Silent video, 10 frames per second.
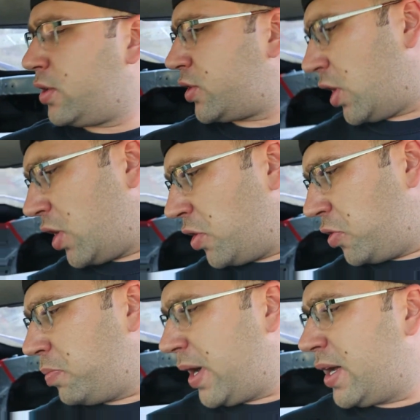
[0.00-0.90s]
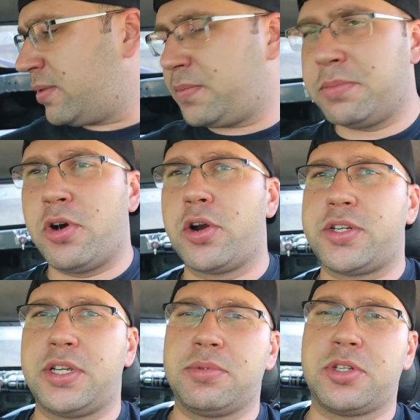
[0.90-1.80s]
So, but the motor
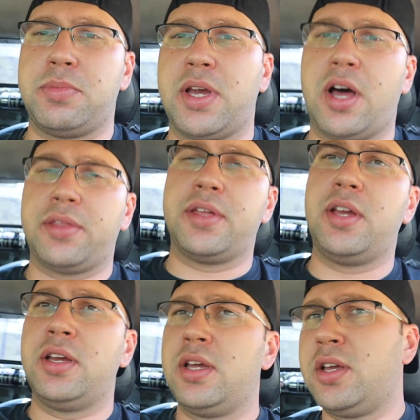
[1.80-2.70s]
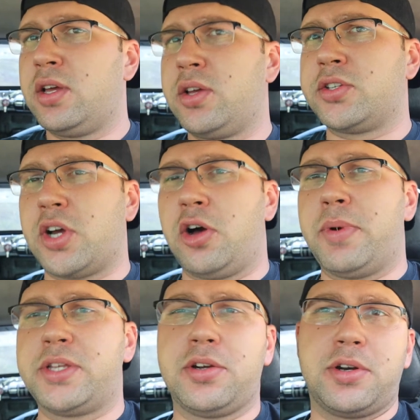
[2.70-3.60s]
seems to be healthy. So
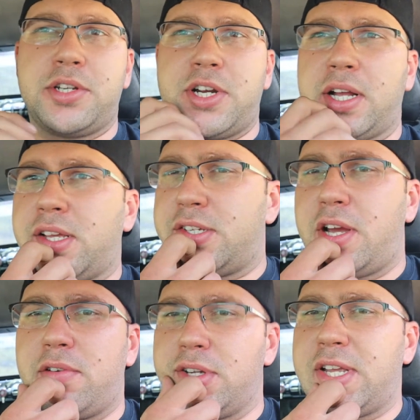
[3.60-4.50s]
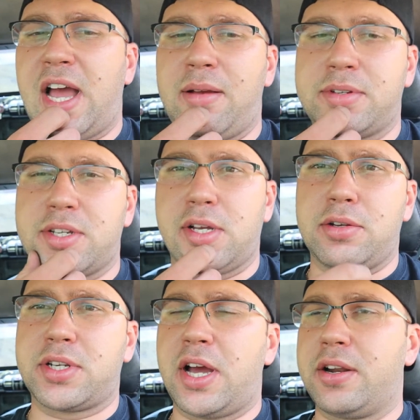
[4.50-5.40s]
my tuner checked it several times because I
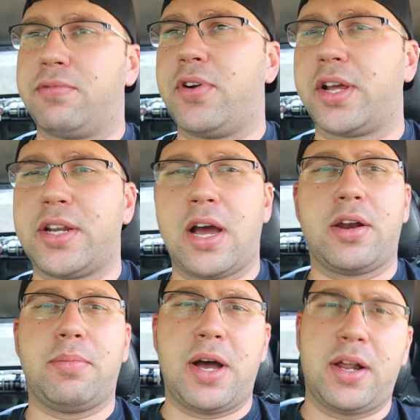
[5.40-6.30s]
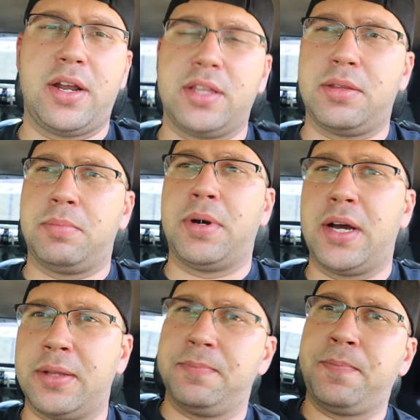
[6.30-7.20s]
was kind of freaking out about it,
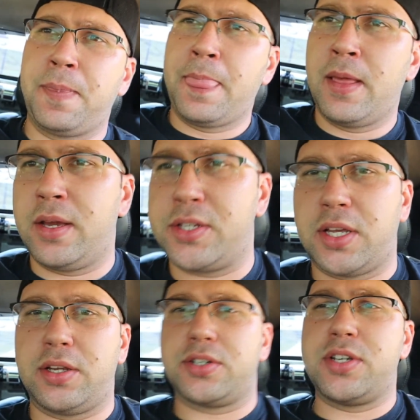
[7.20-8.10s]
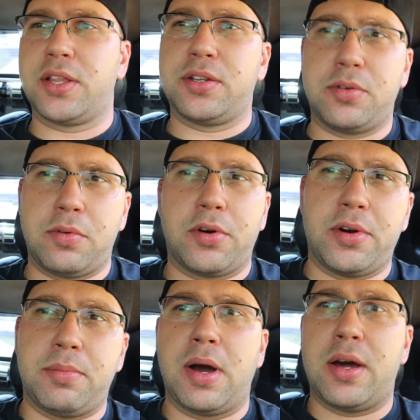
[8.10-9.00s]
but he said there's nothing to
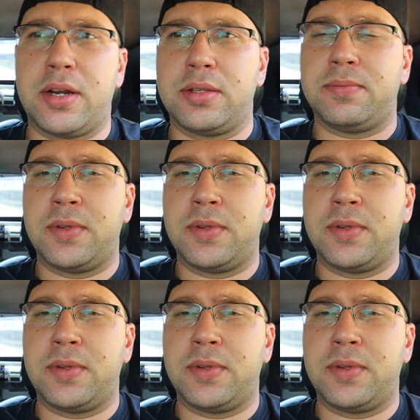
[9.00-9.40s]
worry about it.